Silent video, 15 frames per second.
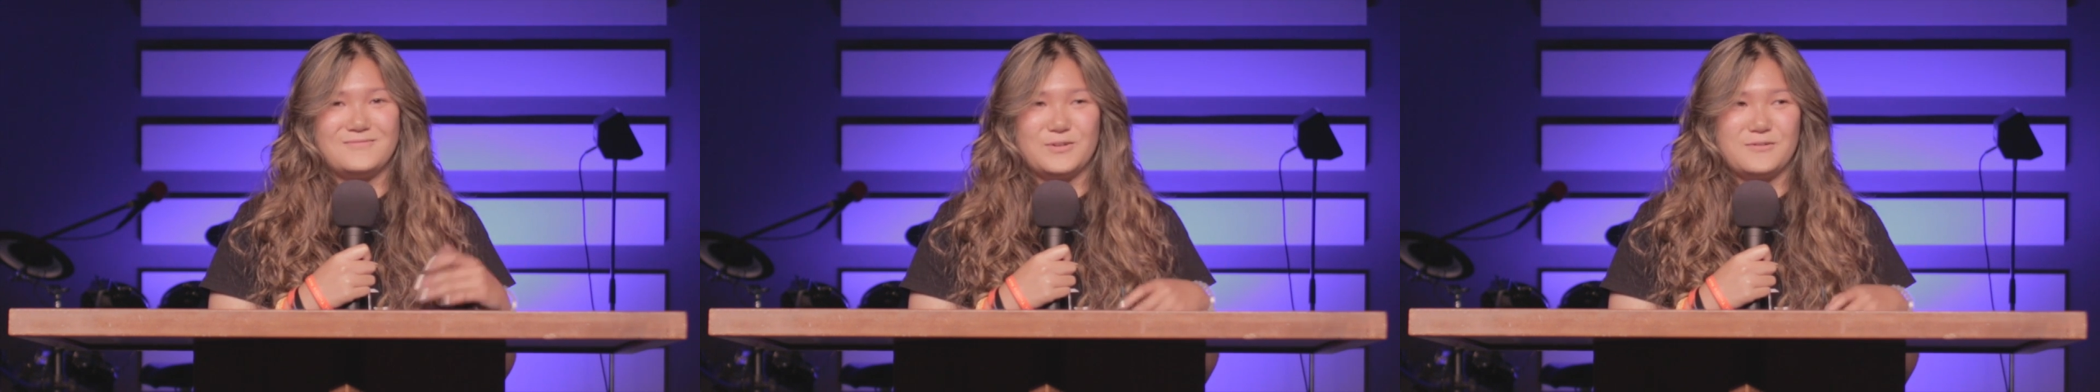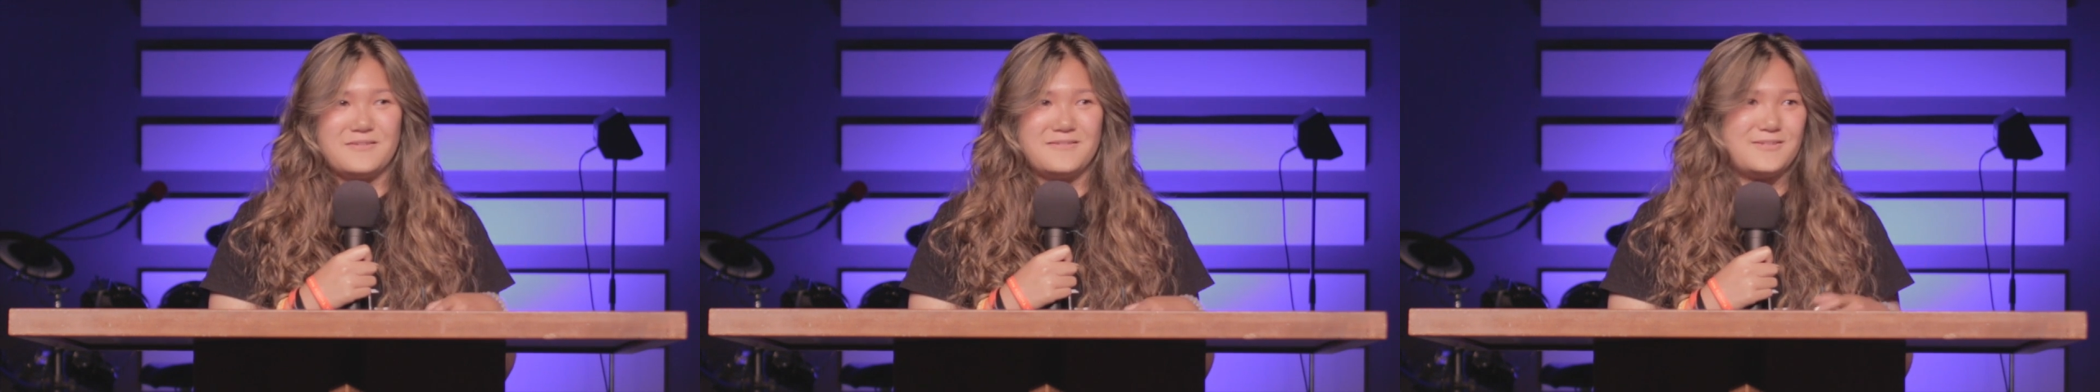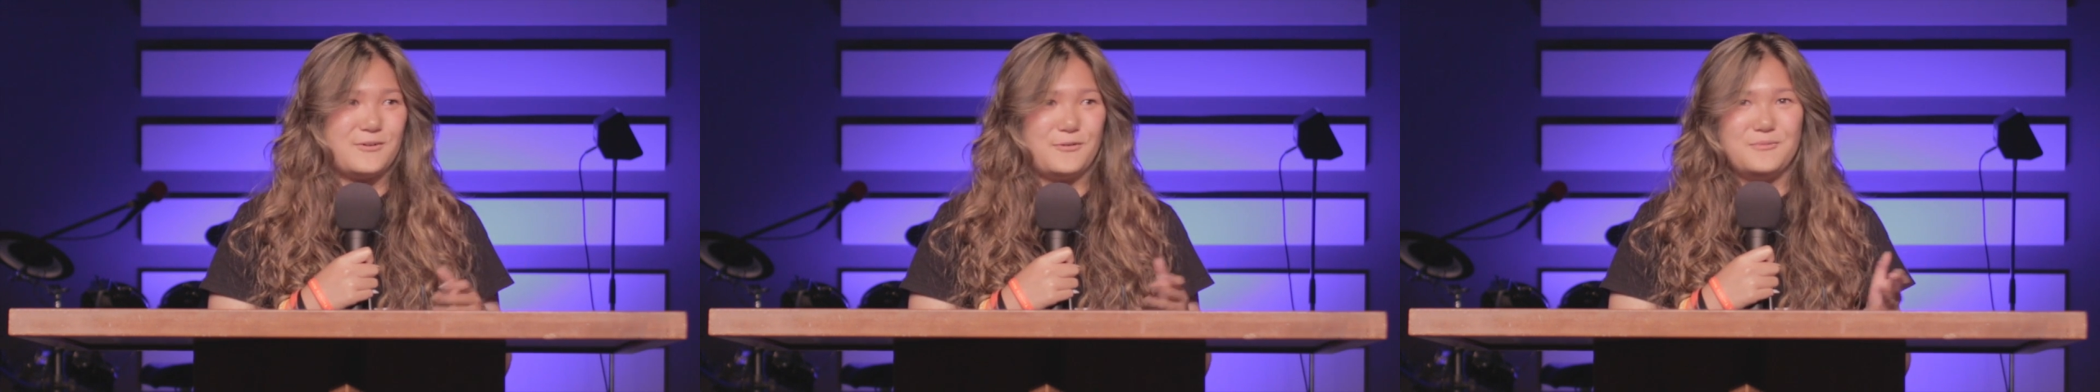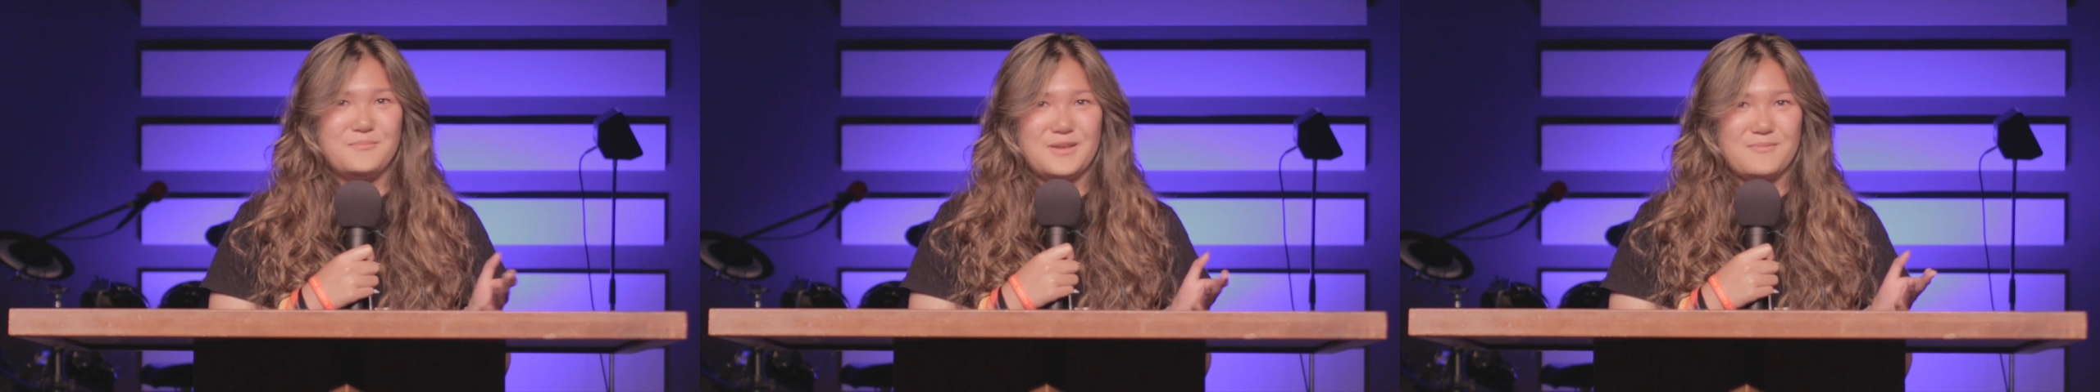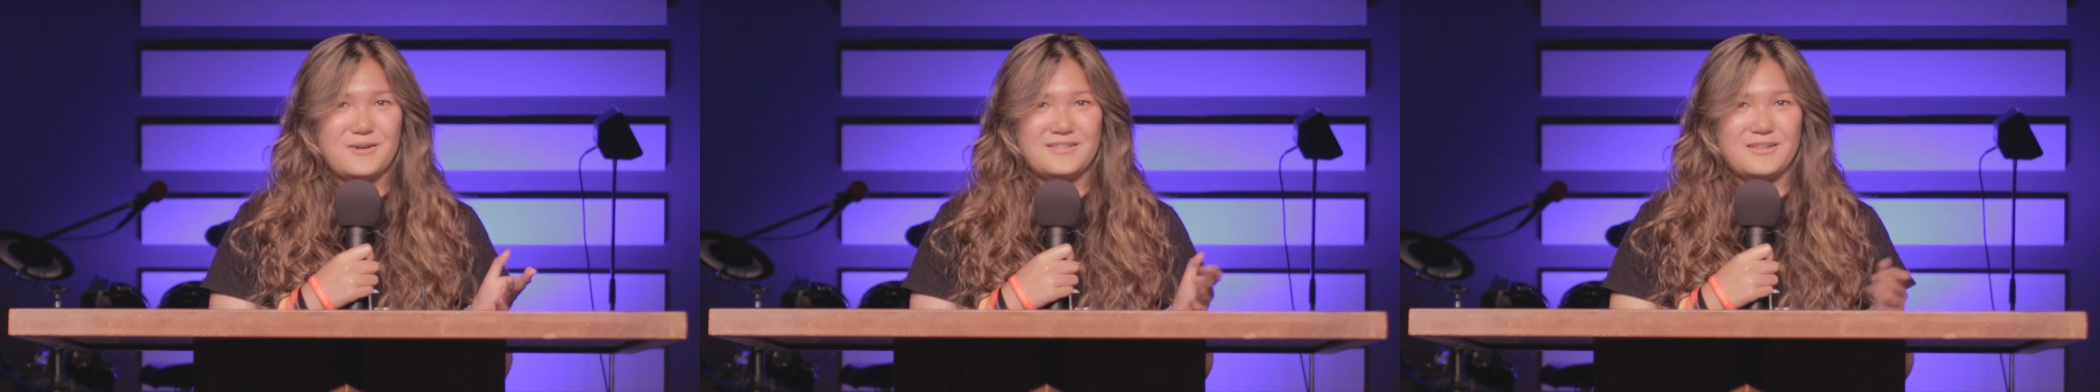t- told
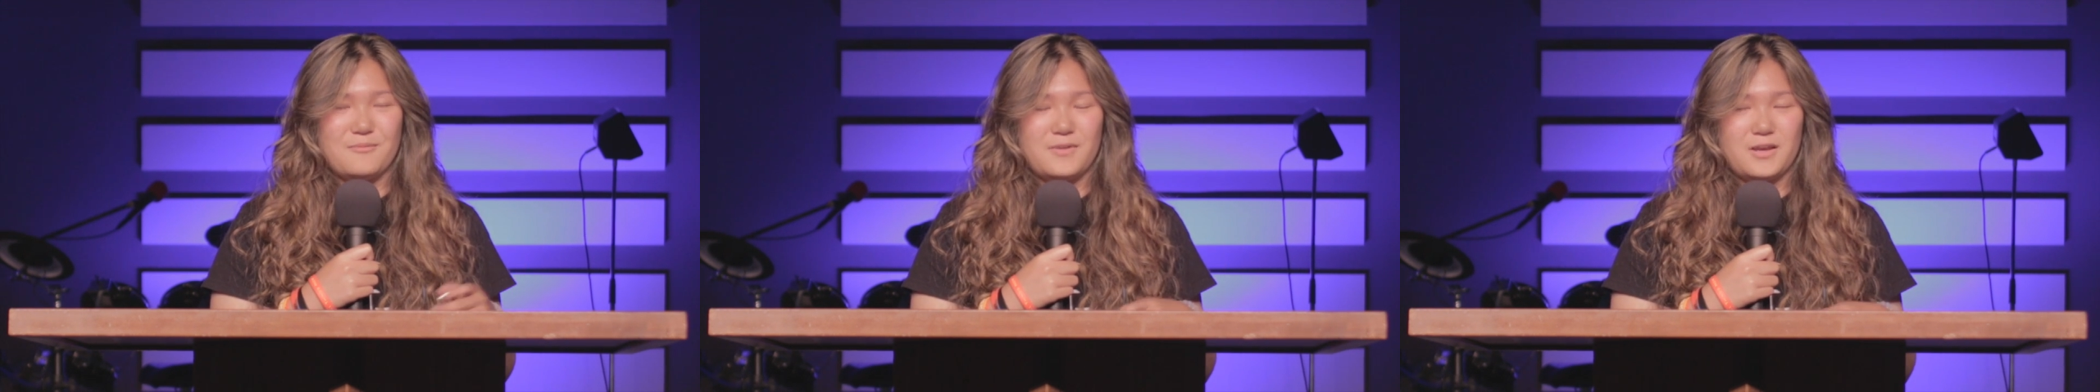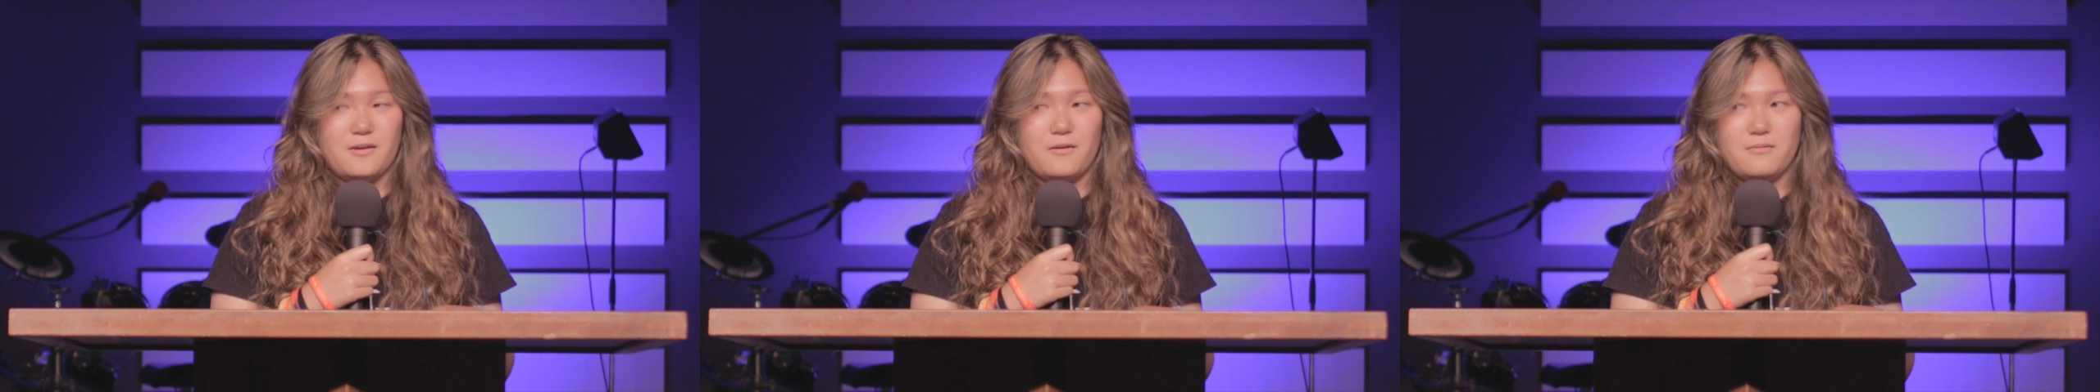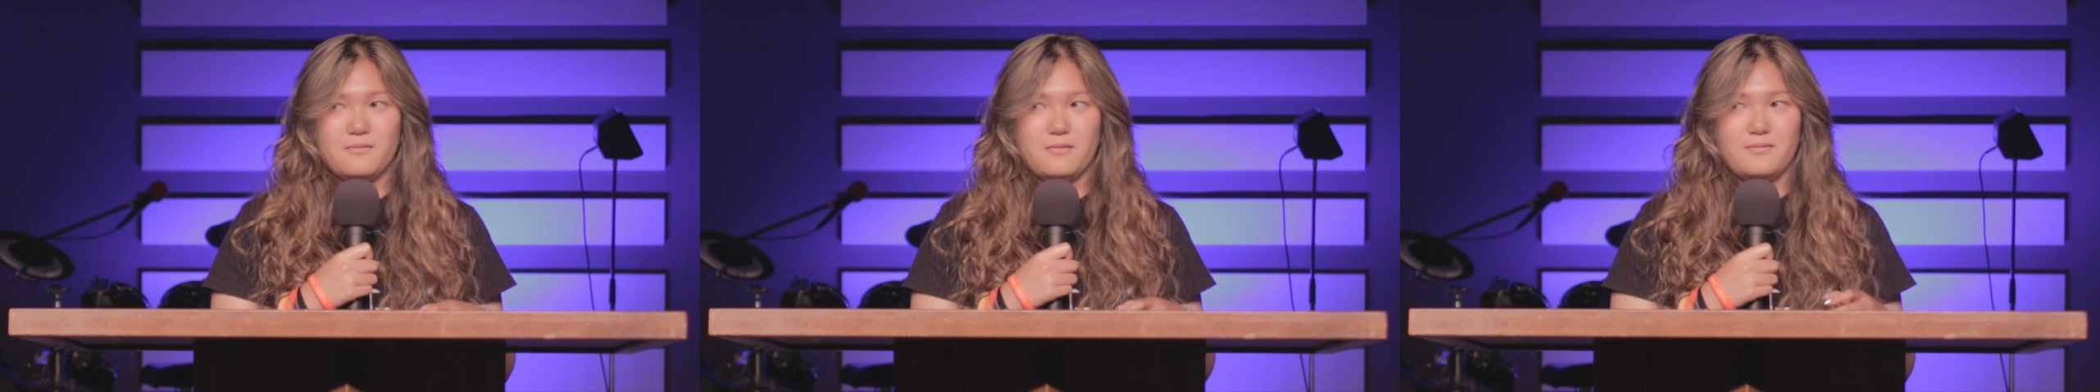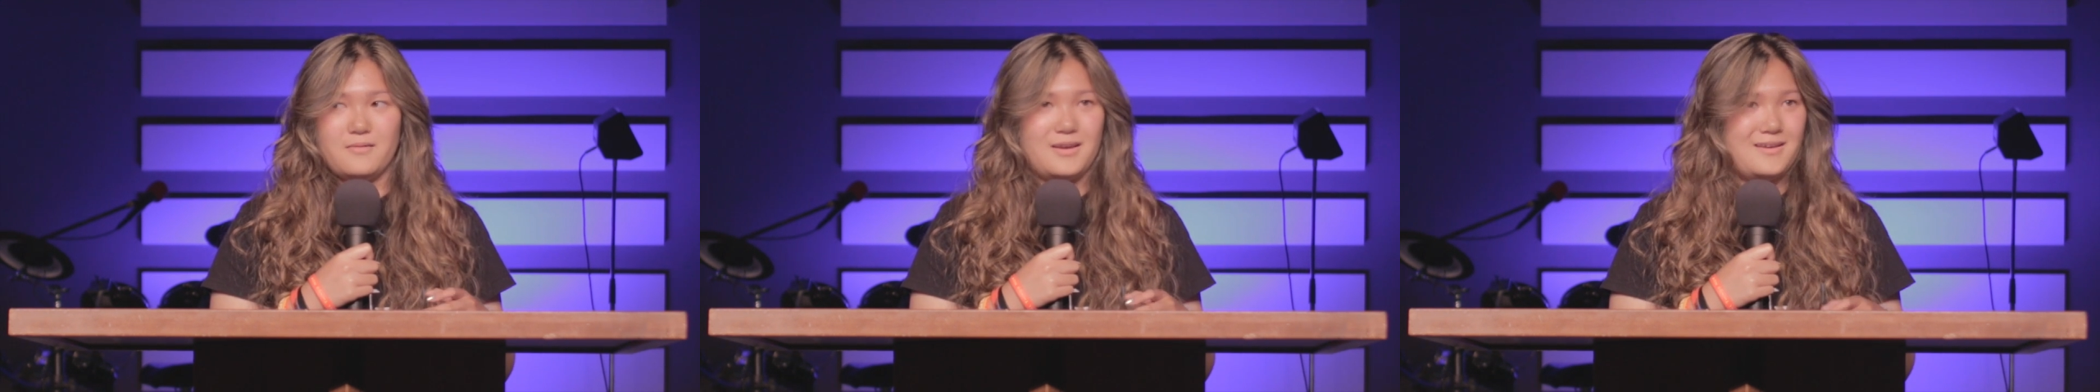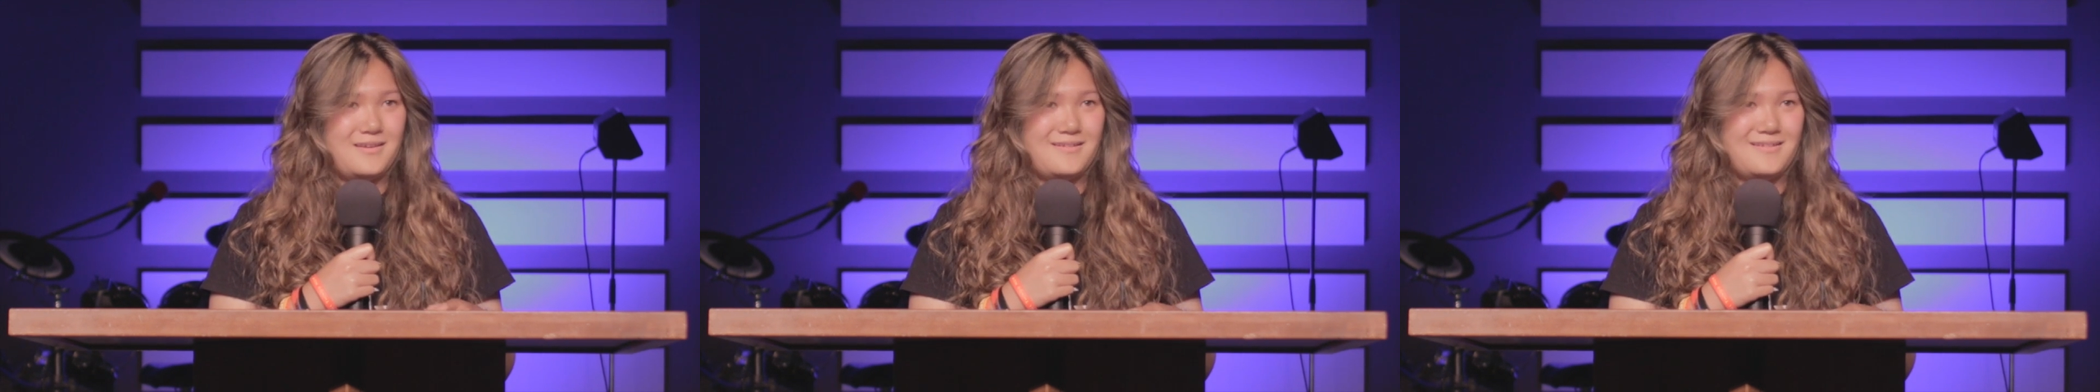me about that. I'm like, oh,
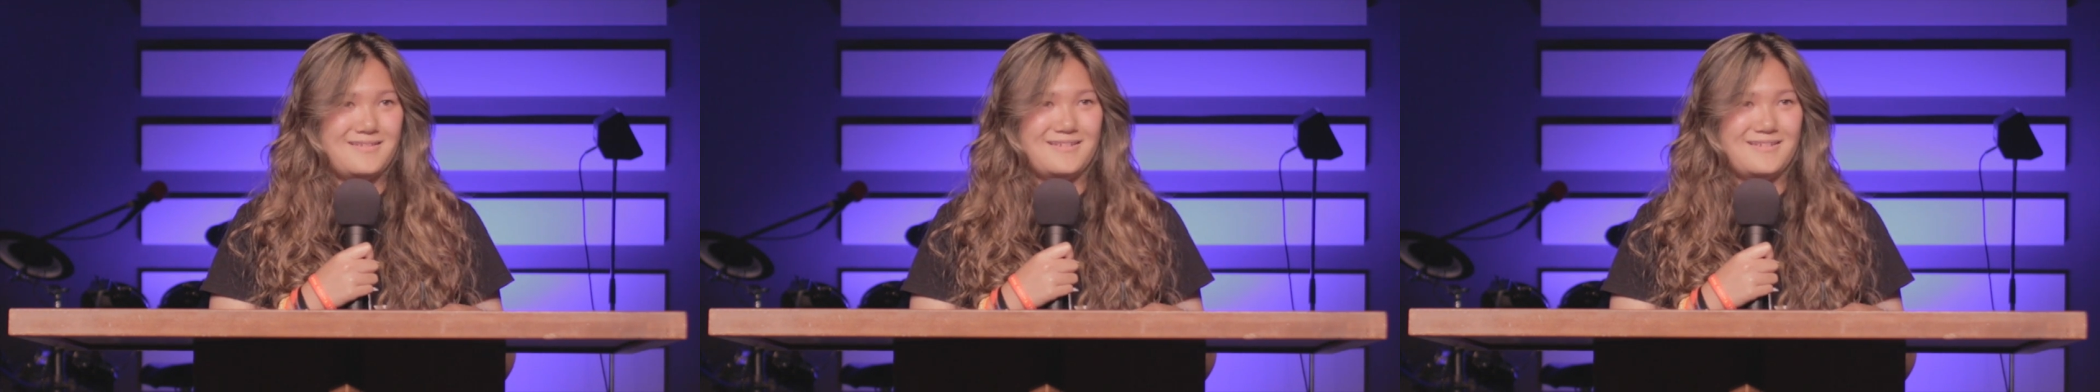okay.